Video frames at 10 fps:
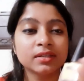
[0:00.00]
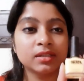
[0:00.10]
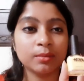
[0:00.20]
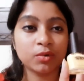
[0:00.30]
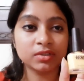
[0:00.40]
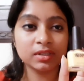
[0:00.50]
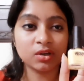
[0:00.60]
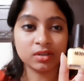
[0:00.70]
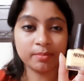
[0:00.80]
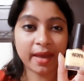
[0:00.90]
The bottle
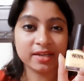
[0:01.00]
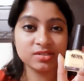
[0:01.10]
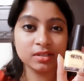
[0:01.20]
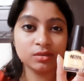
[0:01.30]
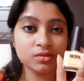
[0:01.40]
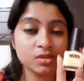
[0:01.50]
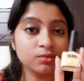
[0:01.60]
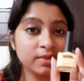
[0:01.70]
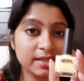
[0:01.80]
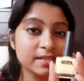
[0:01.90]
or the packaging looks
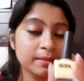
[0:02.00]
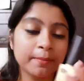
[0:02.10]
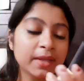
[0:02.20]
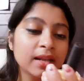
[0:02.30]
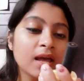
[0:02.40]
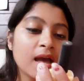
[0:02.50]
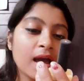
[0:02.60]
really simple.